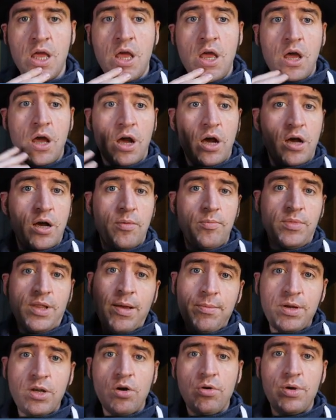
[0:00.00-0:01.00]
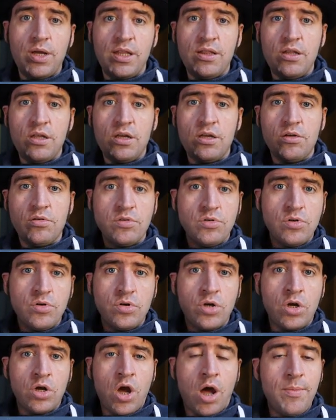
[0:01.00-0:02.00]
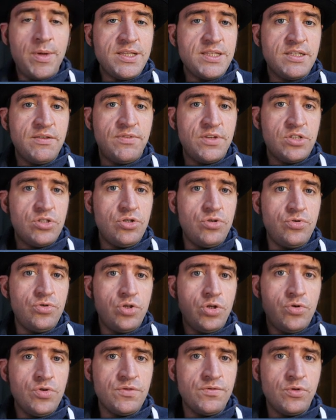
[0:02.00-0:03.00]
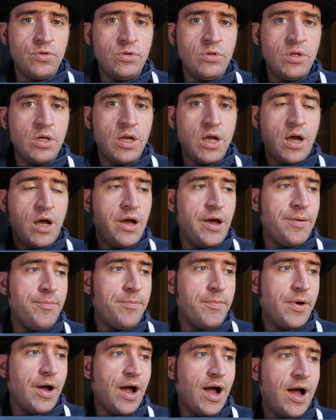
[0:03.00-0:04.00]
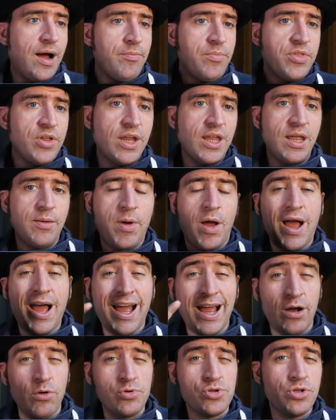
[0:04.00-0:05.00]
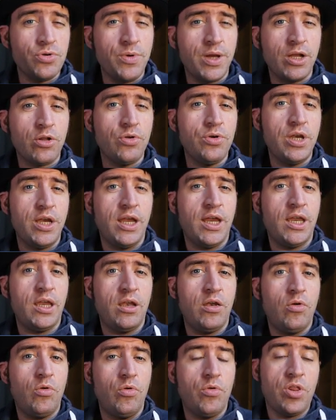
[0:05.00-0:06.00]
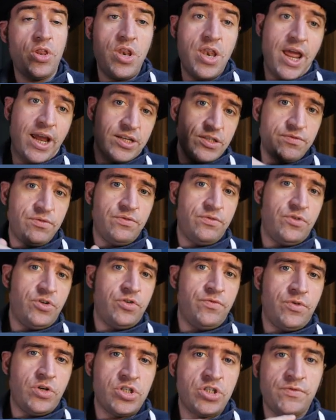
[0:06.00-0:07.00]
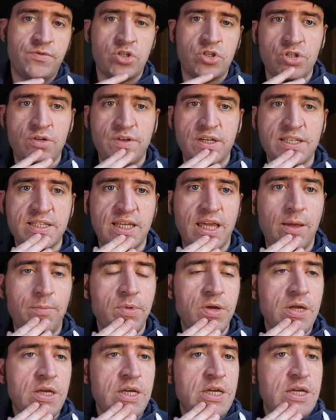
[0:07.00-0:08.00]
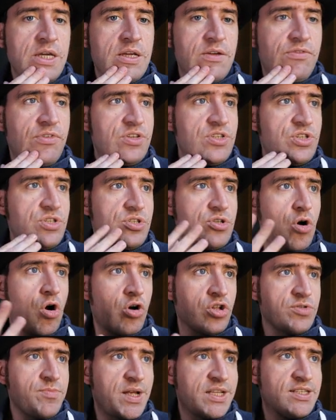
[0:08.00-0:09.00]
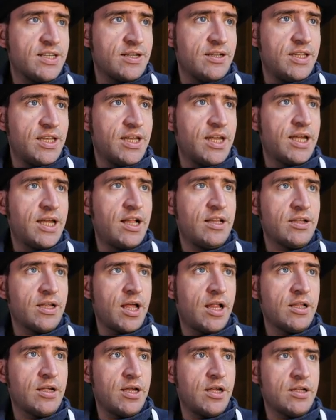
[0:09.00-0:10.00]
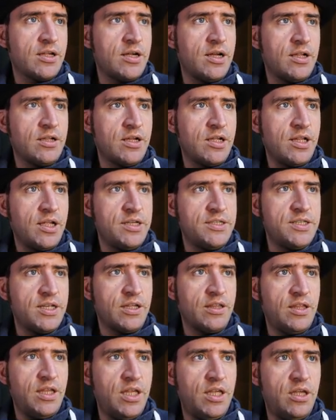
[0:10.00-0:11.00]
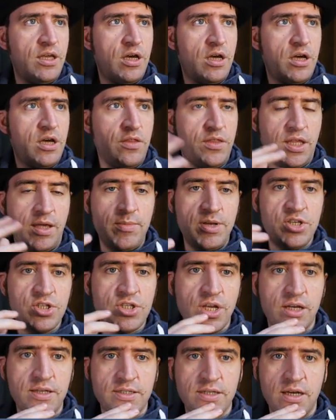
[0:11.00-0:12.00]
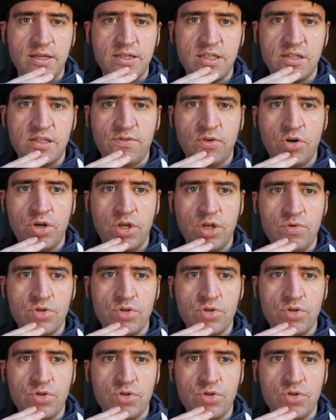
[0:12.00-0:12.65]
Um, let me know in the comments if it's useful. Um, I'm thinking about how to include it in the next version of Inkscape. For instance, automatically cal- cal- cal- calculating the, uh, the image sizes for you, so